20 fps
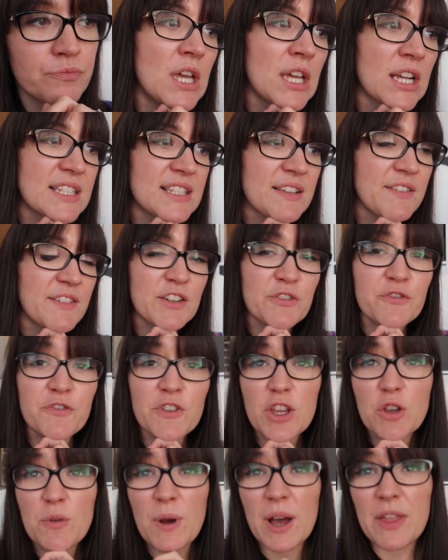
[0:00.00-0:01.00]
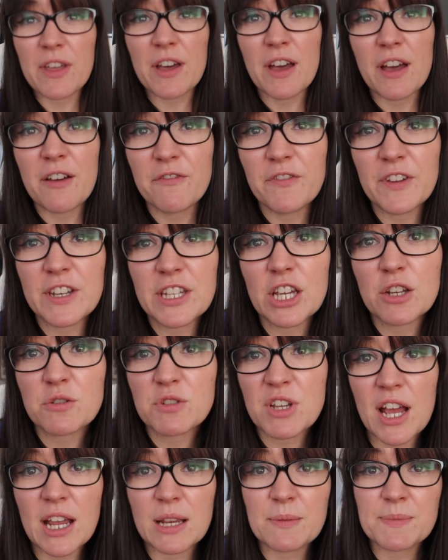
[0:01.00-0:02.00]
Because I've had a few other video
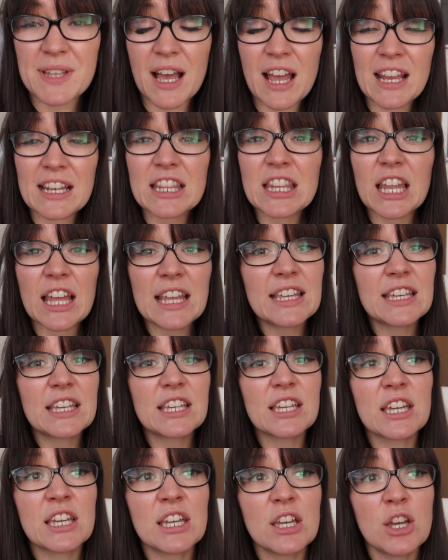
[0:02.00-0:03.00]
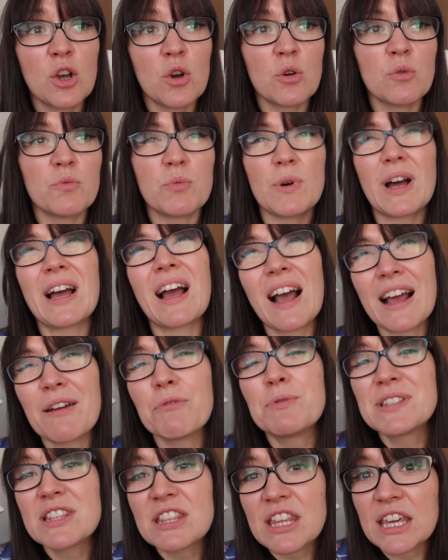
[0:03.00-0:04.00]
types that I'd like, I
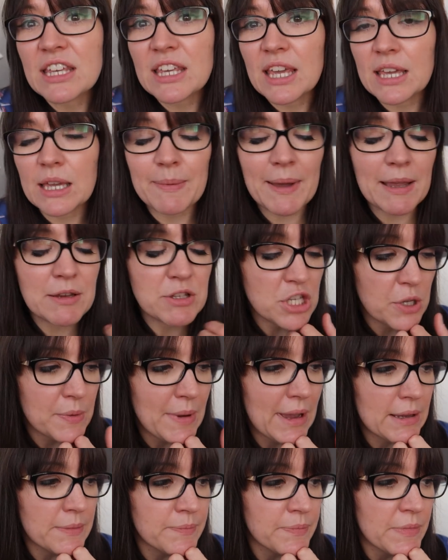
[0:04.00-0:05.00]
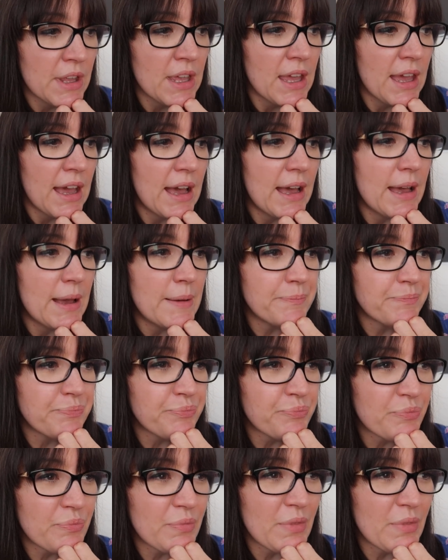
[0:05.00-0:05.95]
was thinking about doing.